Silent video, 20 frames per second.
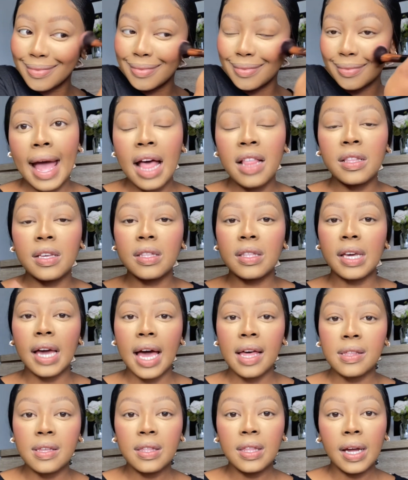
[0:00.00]
And then the
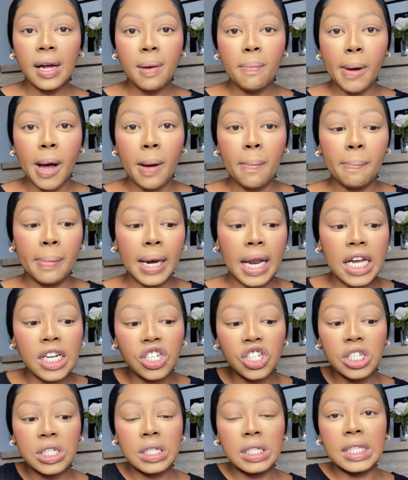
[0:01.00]
other thing about
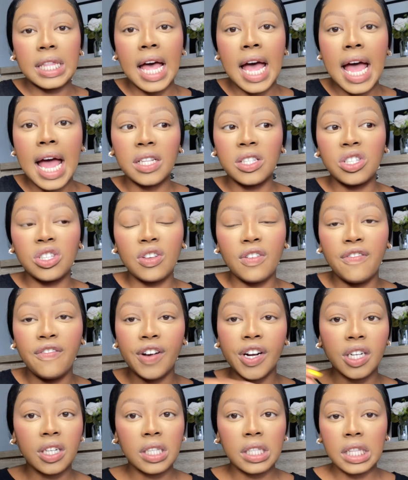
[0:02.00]
blush is that it's the
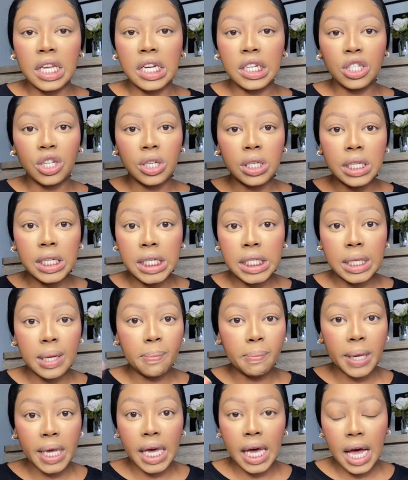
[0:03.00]
first thing to
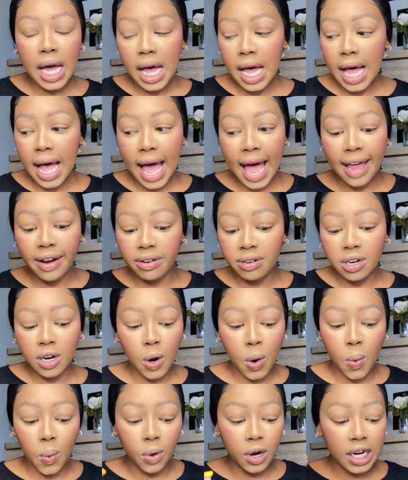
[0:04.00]
disappear. I don't
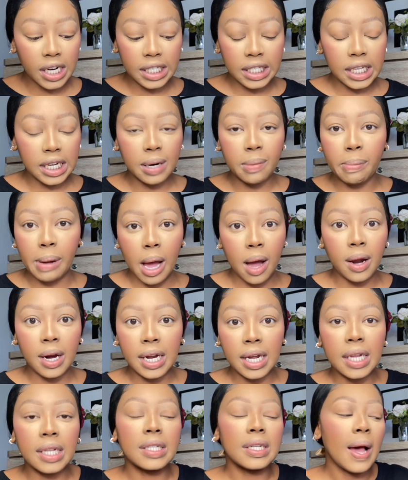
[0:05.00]
know what is it about
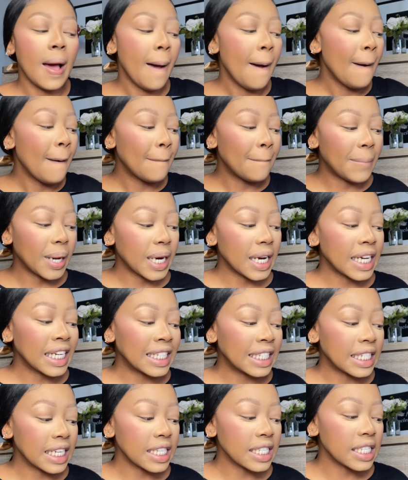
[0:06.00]
it, but
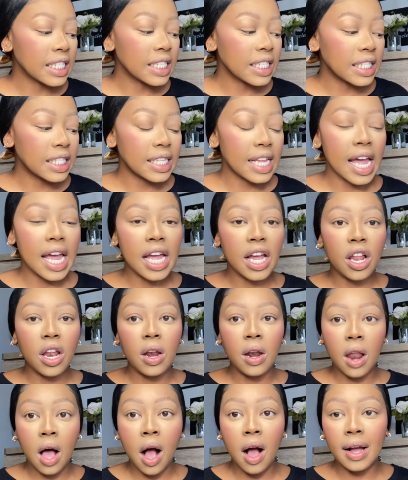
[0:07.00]
it doesn't stay
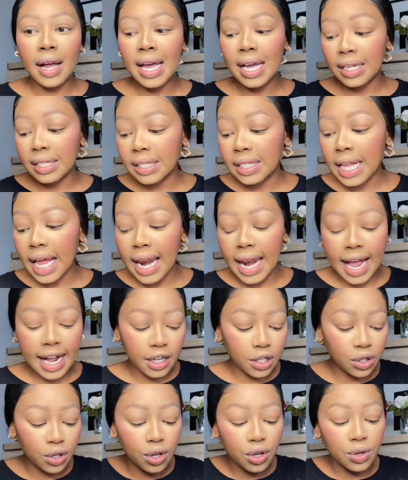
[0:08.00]
long. Hence, I
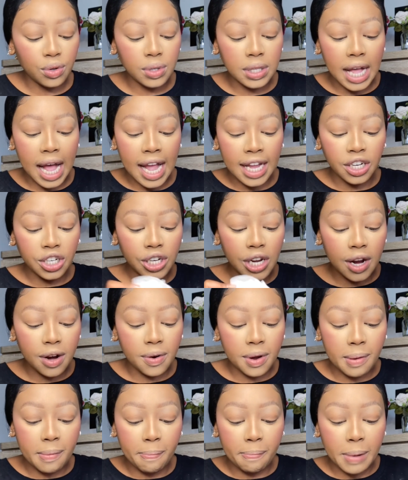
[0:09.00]
like to use
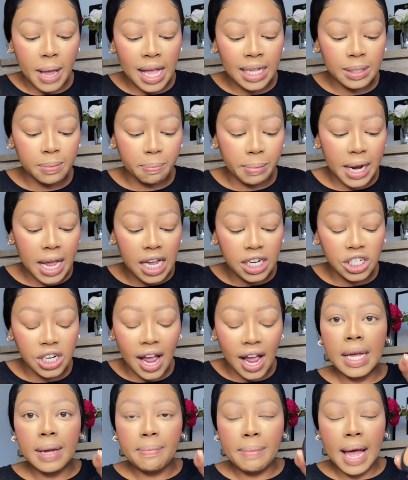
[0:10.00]
eyeshadow as blush.
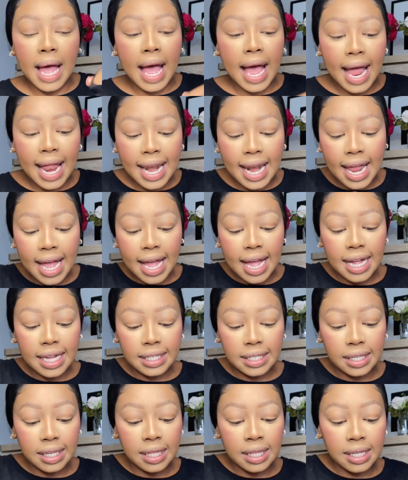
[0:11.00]
I my
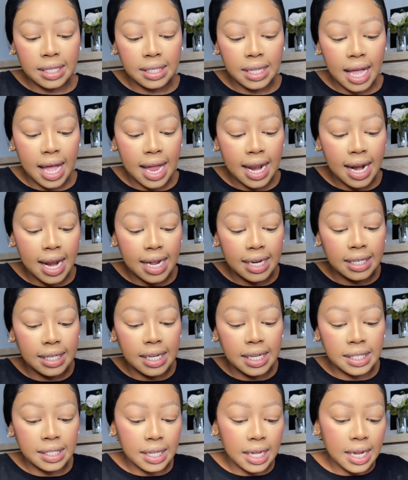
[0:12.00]
highlight. This highlight
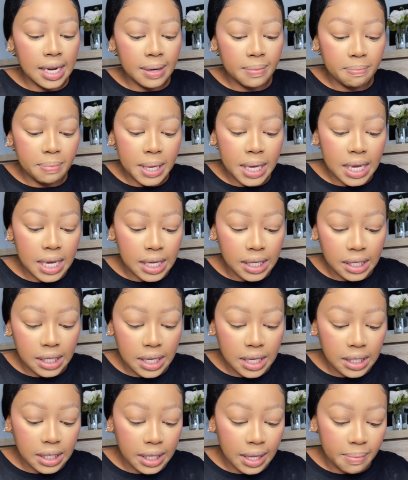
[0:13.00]
is in
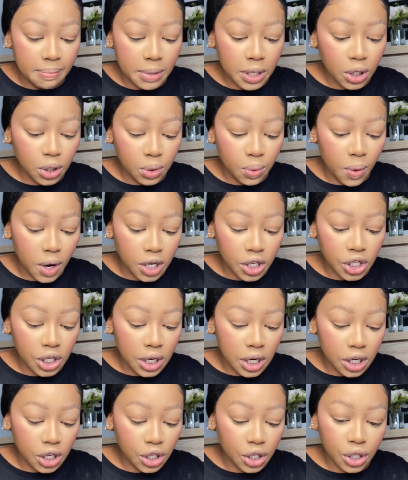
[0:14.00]
pieces. Let me swatch
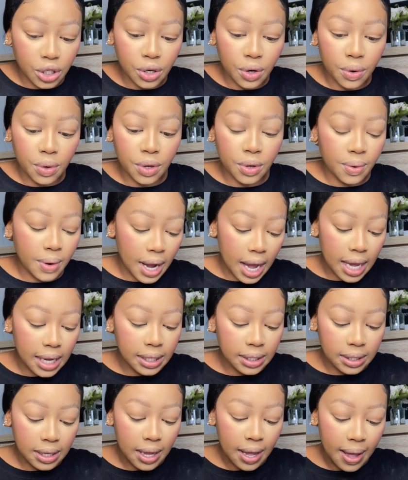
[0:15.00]
it and show you
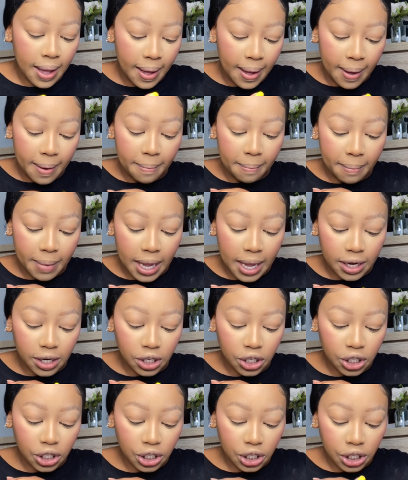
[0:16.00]
guys my
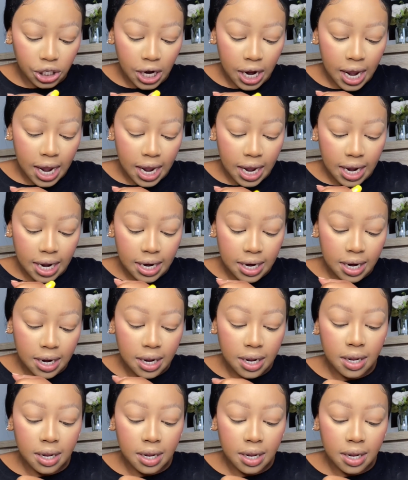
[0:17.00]
shade.